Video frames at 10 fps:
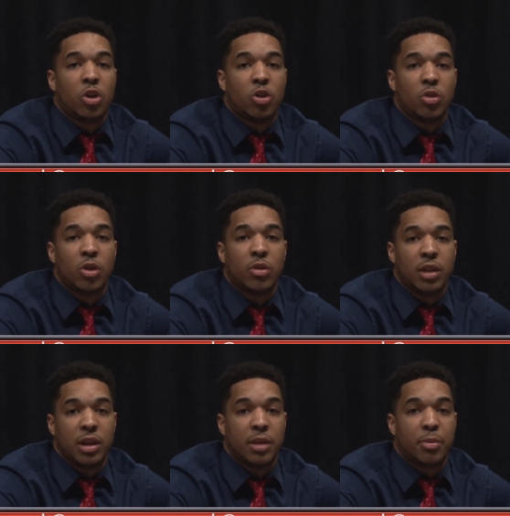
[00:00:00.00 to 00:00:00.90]
You don't
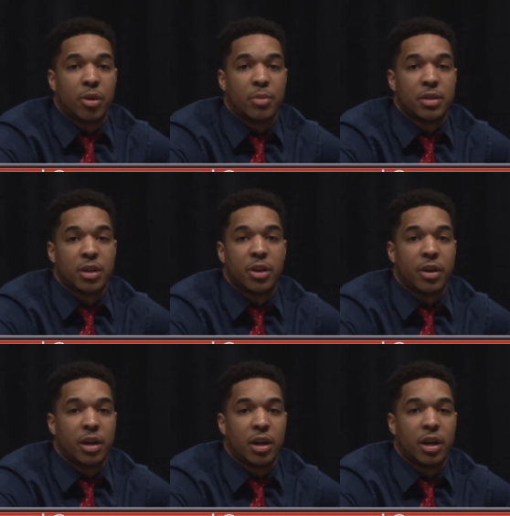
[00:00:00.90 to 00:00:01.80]
need a permit to
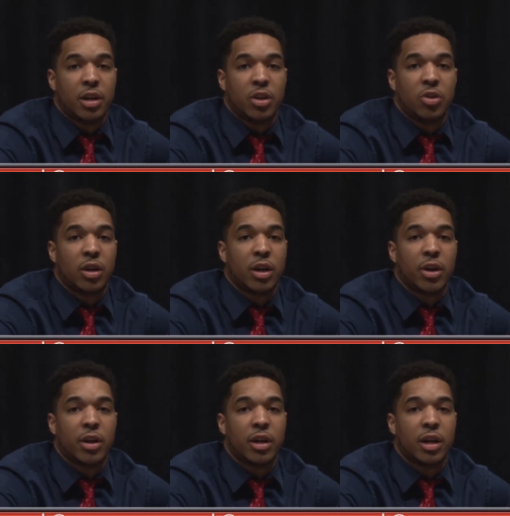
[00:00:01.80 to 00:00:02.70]
carry a gun. You can
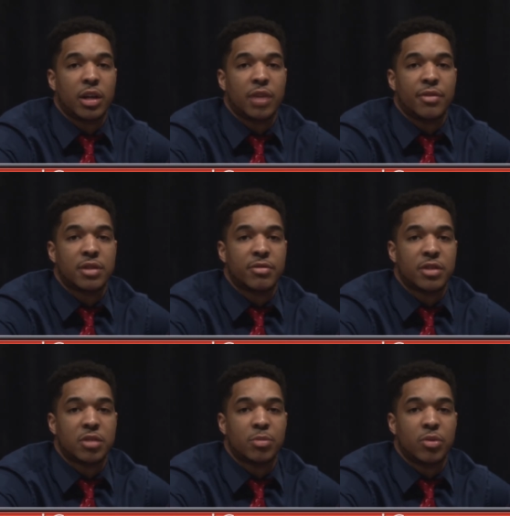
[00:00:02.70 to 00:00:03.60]
carry a gun if it's
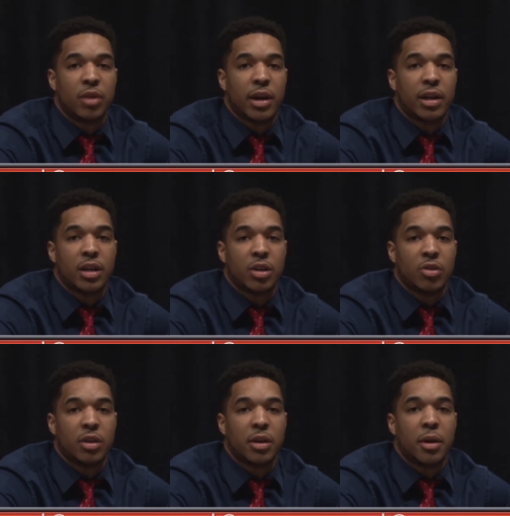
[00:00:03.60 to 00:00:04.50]
visible and
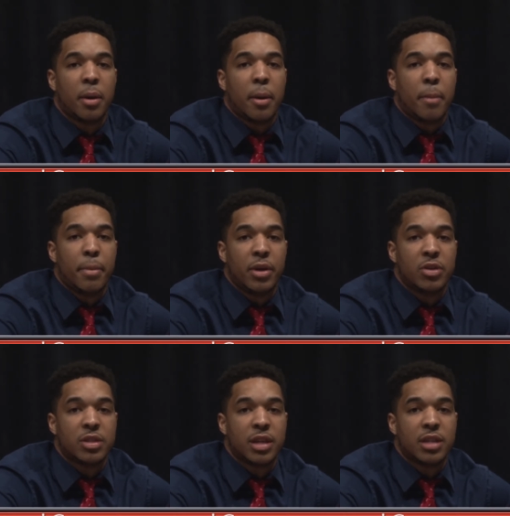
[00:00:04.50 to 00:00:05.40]
unloaded. Bill
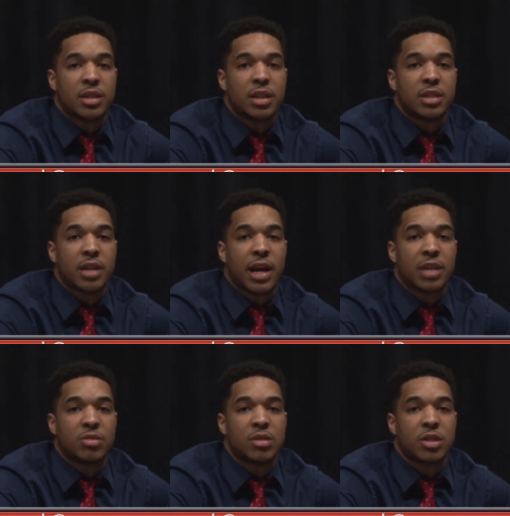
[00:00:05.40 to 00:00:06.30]
states it's
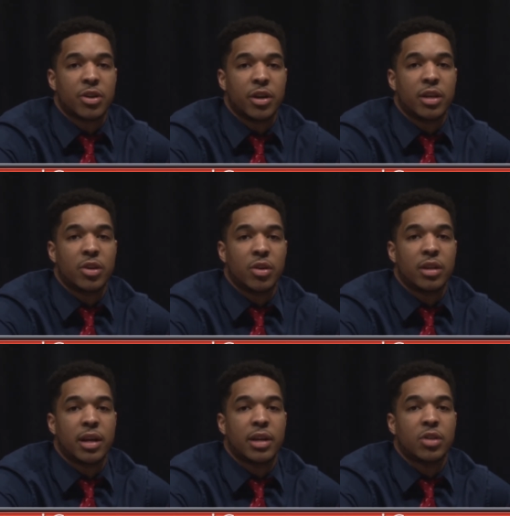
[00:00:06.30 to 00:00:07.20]
actually scary knowing
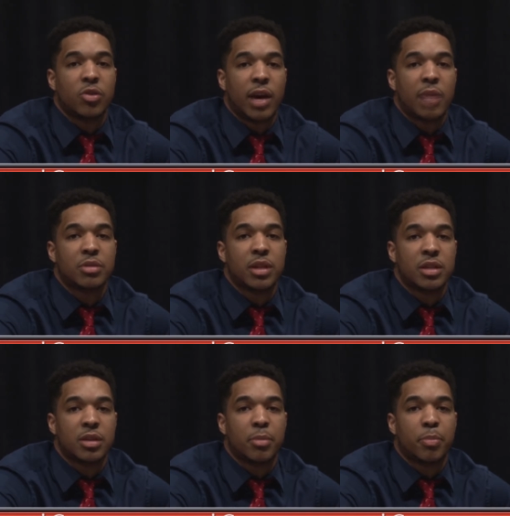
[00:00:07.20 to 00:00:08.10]
that New Hampshire
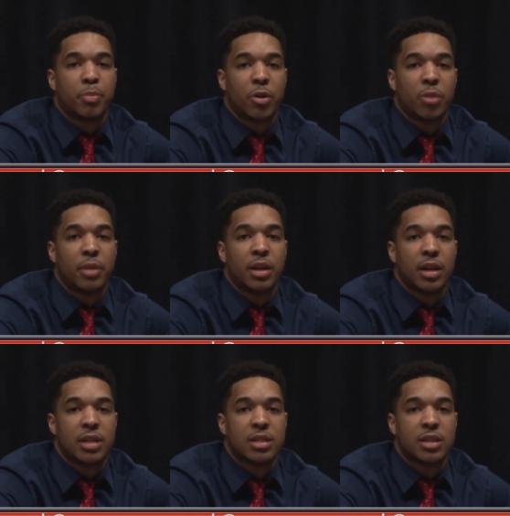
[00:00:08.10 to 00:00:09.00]
is a
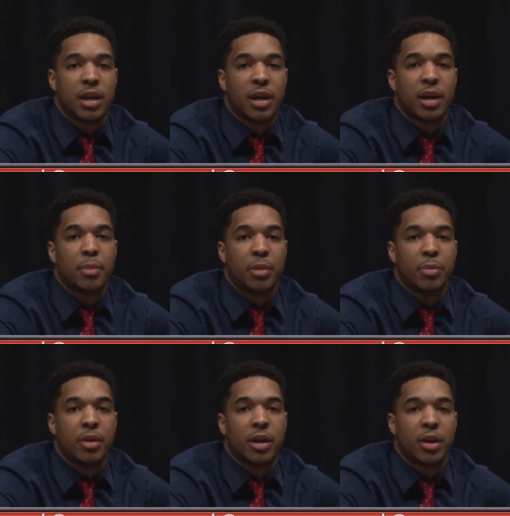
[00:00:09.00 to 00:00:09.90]
permitless state and
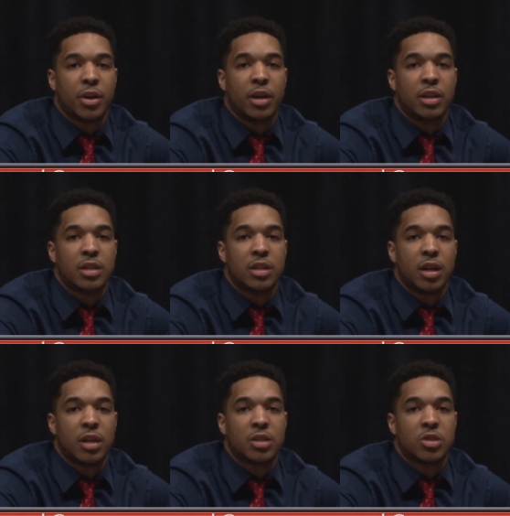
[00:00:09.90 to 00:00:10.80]
people can carry these
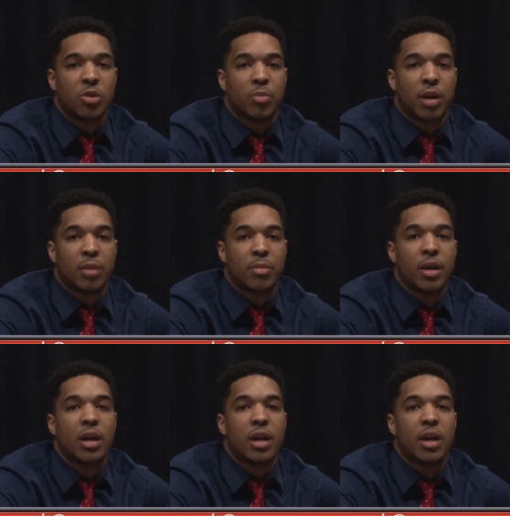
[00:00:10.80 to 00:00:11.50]
guns no problem.